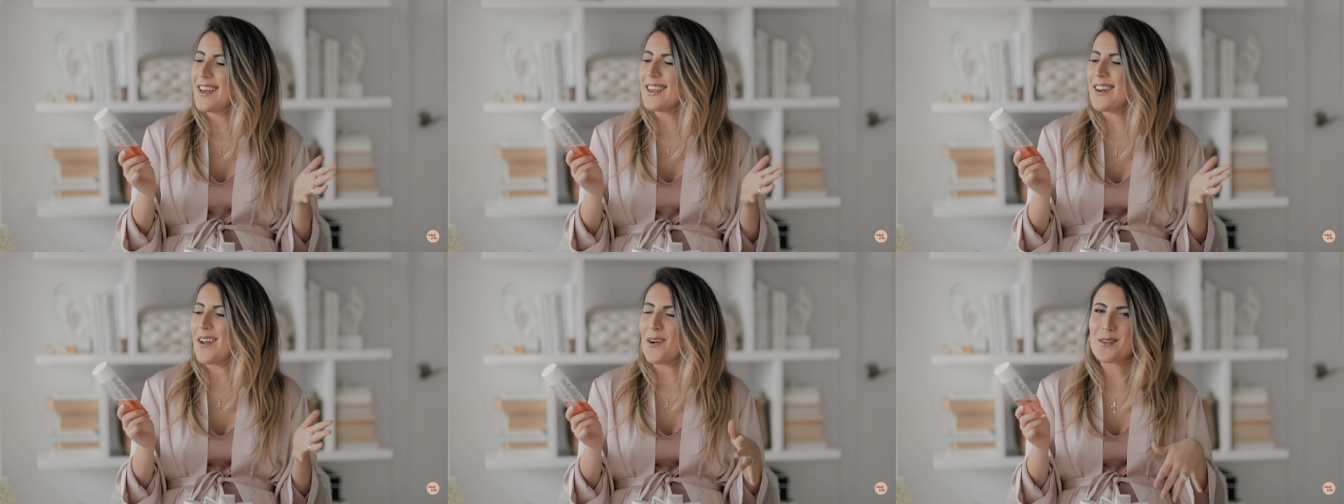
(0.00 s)

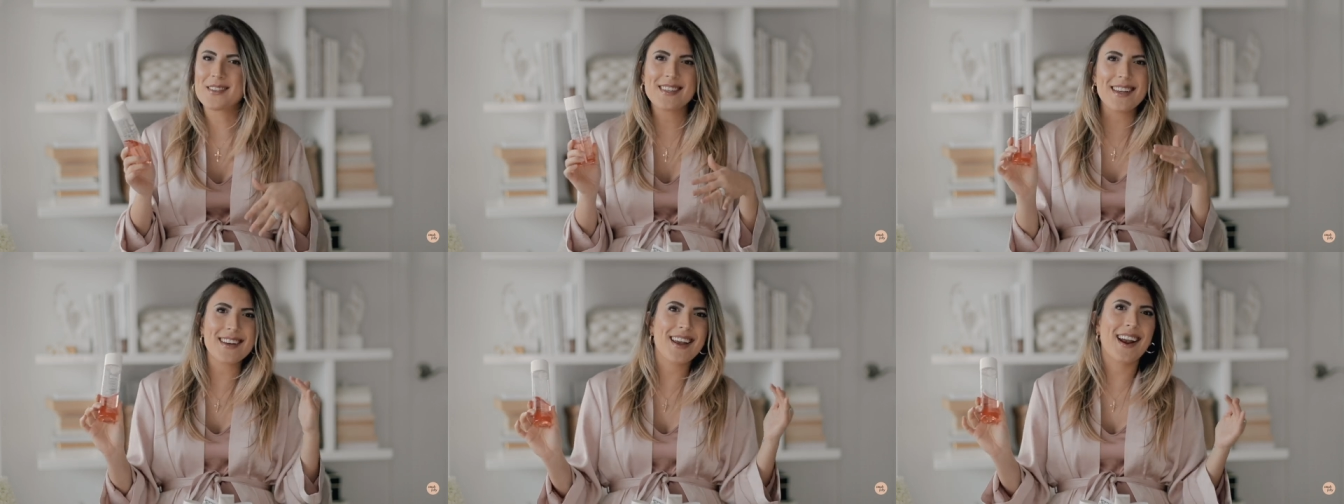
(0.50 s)
you know,
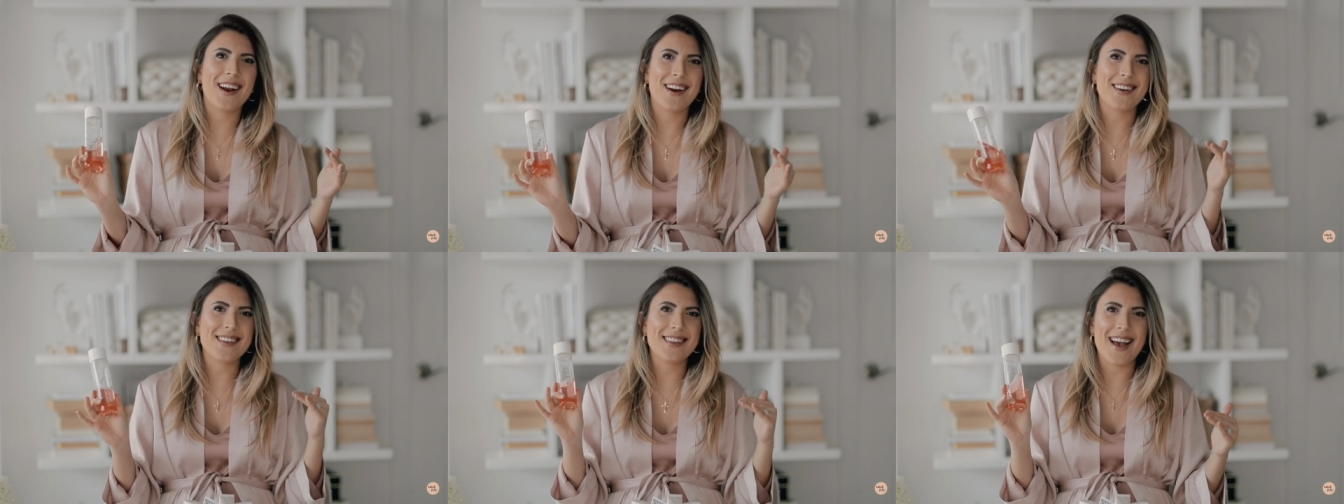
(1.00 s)

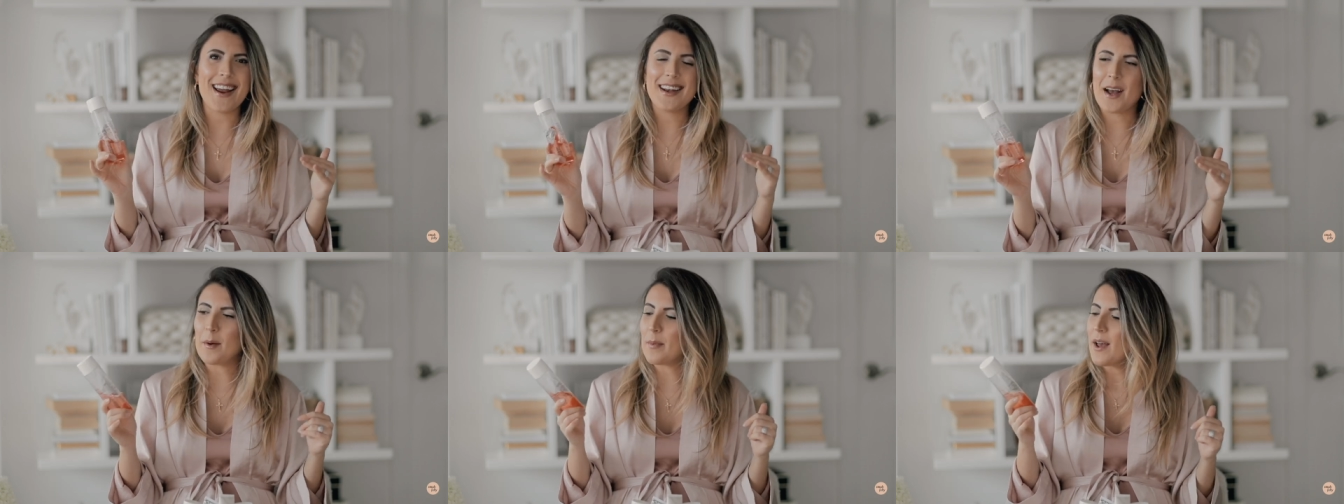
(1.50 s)
skincare
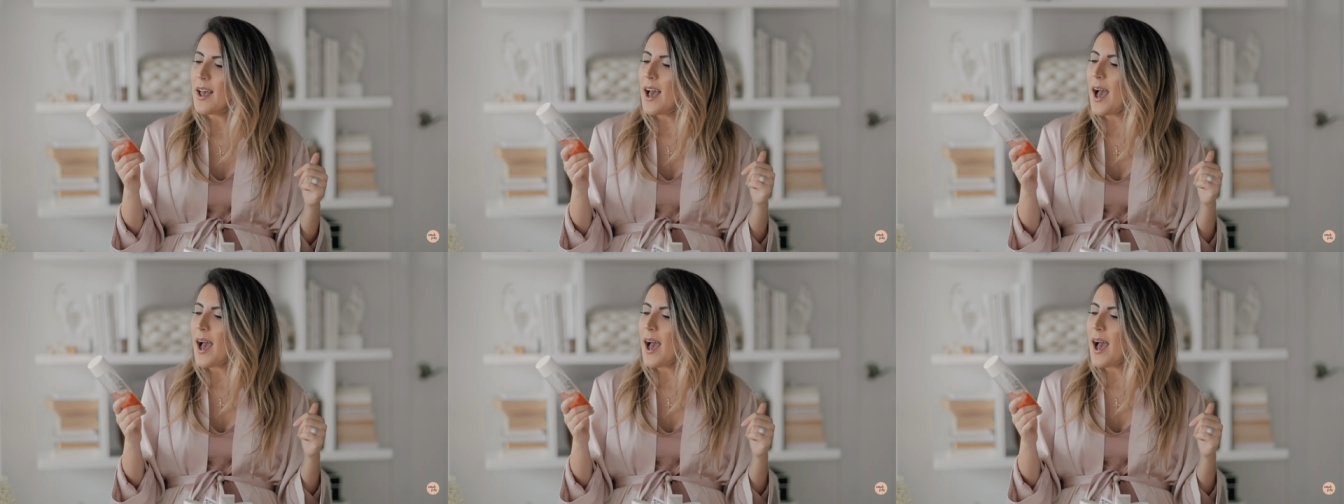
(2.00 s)
lineup.